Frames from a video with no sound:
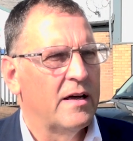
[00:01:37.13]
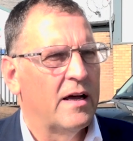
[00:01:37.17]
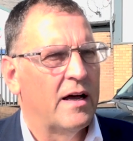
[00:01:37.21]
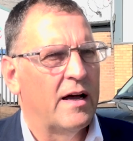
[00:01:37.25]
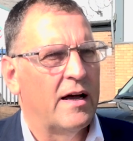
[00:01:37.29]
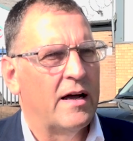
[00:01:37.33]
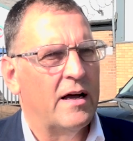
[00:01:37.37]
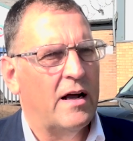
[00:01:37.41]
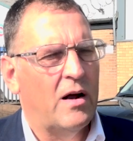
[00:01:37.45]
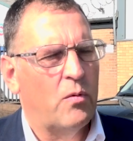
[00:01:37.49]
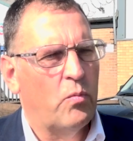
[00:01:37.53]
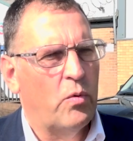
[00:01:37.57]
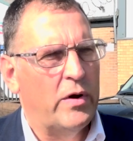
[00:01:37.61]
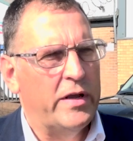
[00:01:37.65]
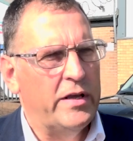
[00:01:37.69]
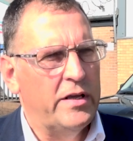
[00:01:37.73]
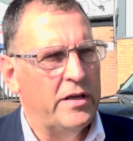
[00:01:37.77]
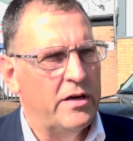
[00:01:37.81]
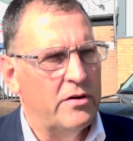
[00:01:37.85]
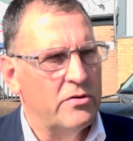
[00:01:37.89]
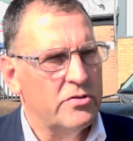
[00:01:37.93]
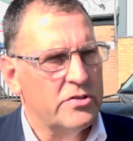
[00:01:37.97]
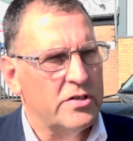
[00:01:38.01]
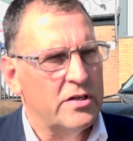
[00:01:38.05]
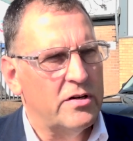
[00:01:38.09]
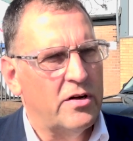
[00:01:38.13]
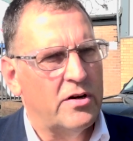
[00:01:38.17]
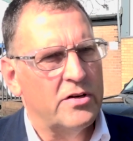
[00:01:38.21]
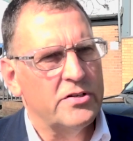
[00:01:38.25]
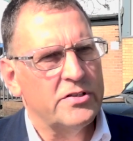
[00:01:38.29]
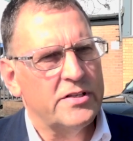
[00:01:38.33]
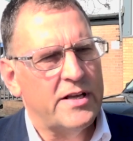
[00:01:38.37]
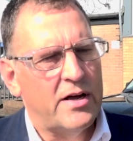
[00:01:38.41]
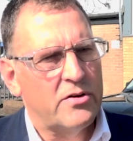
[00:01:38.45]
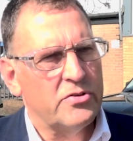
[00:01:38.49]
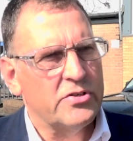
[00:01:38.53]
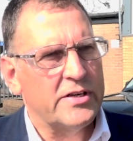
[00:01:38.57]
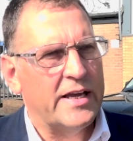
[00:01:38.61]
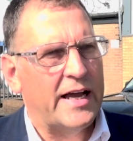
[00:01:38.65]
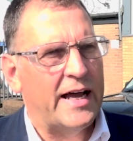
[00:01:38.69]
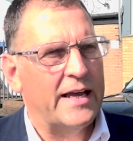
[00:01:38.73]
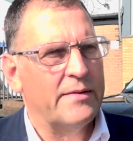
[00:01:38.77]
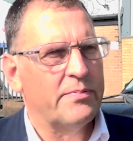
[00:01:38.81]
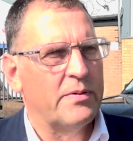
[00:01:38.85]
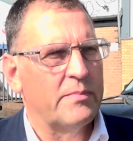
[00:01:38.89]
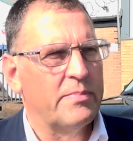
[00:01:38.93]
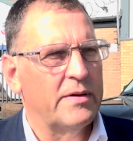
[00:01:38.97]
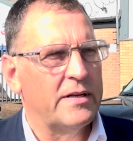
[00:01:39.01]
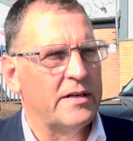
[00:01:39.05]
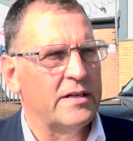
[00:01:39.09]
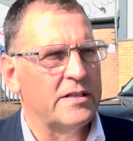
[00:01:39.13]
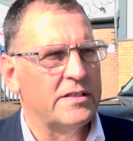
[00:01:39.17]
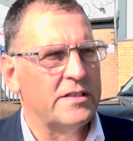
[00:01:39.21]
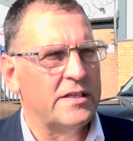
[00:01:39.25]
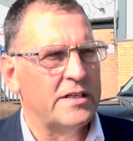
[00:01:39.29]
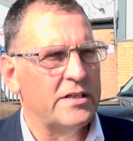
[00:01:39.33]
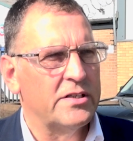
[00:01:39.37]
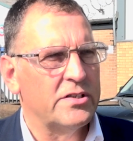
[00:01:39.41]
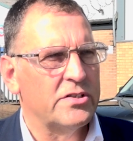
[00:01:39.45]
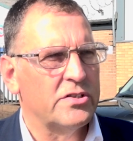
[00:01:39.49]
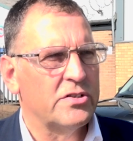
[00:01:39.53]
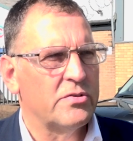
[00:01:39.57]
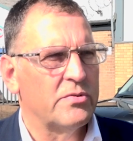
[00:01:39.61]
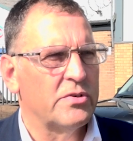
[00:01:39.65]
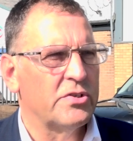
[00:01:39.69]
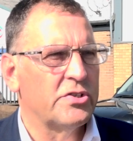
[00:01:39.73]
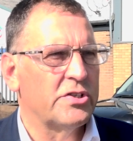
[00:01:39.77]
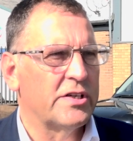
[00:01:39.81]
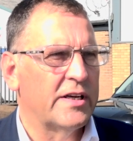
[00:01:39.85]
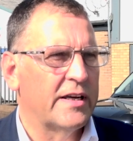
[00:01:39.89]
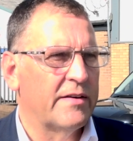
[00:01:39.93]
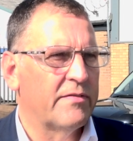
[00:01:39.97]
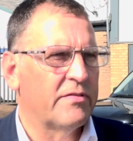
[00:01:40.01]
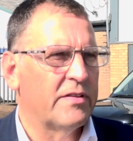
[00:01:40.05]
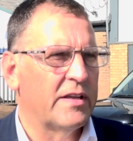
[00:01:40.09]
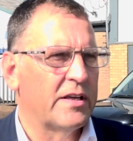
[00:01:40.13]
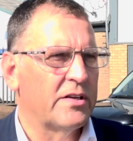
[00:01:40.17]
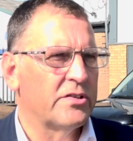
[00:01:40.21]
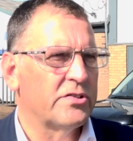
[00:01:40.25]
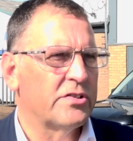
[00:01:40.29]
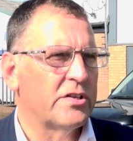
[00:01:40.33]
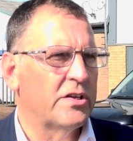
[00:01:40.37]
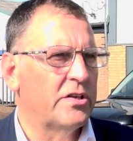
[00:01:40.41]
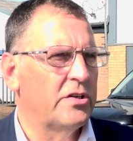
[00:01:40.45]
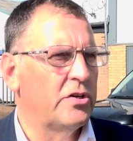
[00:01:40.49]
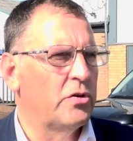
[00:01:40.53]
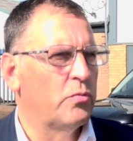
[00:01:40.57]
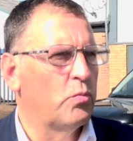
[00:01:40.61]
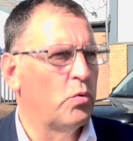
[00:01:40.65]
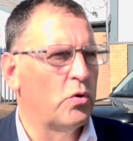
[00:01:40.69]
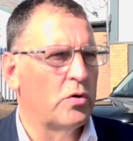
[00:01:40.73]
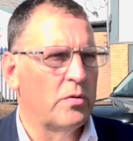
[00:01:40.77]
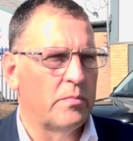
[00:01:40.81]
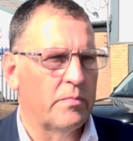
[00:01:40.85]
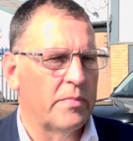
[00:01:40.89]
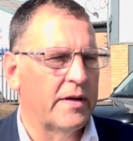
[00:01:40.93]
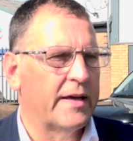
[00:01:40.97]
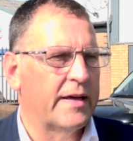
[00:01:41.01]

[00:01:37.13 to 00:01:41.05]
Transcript: Uh, and we utilise those capabilities to achieve things that you wouldn't